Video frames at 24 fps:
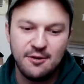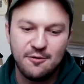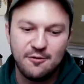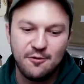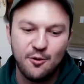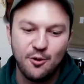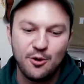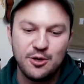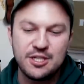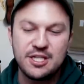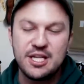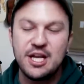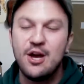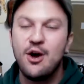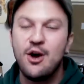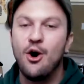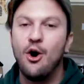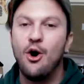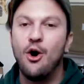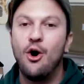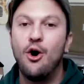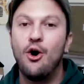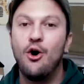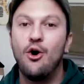Of course,
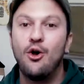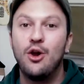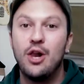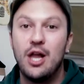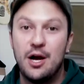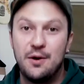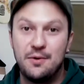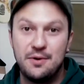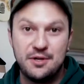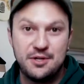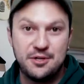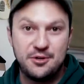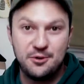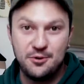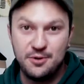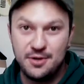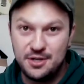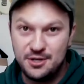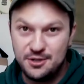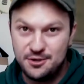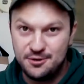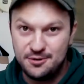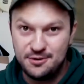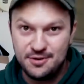All our
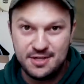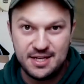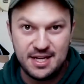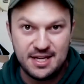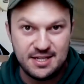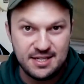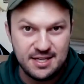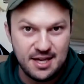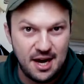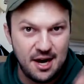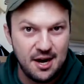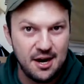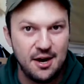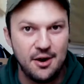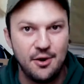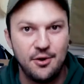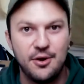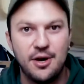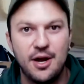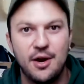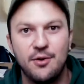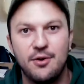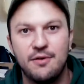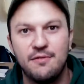Tour Tuesdays are
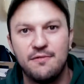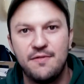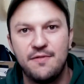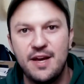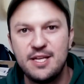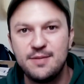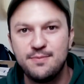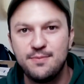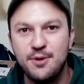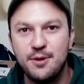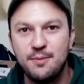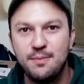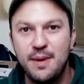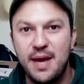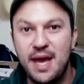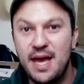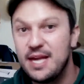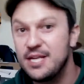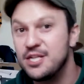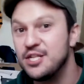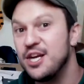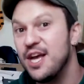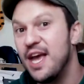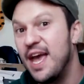on our Facebook
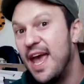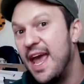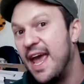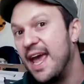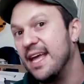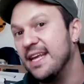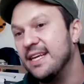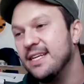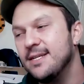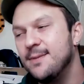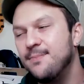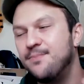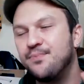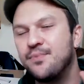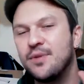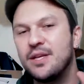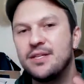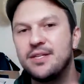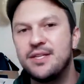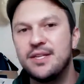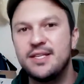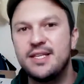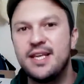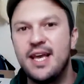page, and
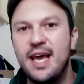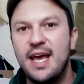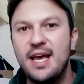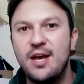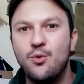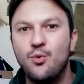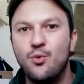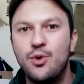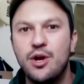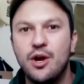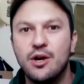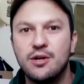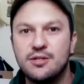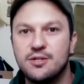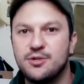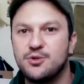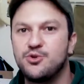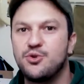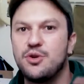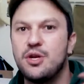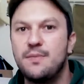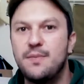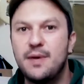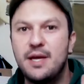today we are
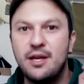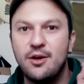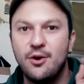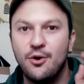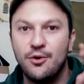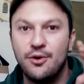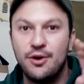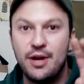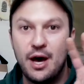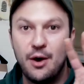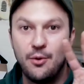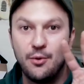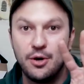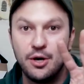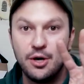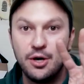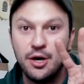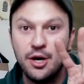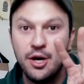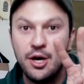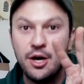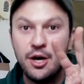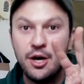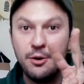streaming on our